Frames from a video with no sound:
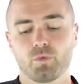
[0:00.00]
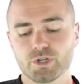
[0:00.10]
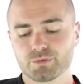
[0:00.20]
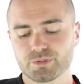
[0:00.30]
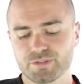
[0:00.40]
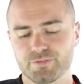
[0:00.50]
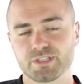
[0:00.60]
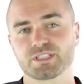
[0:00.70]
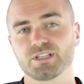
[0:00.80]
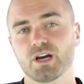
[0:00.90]
which will
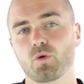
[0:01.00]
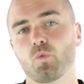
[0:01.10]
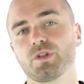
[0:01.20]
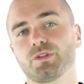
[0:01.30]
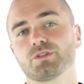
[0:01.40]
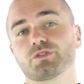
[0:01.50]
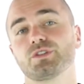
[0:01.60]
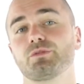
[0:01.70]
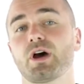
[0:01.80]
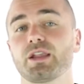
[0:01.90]
fit snug with your
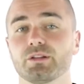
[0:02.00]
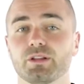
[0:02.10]
street riding